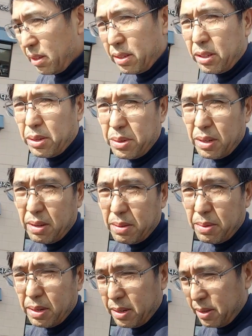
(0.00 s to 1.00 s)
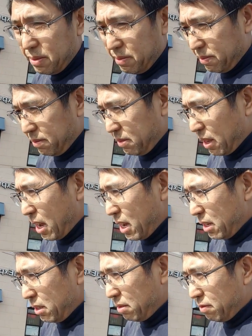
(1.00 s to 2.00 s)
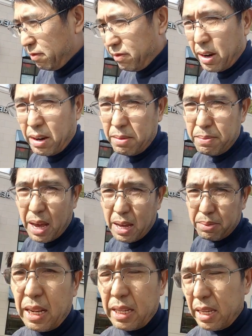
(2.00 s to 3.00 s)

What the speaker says: So that is very bad.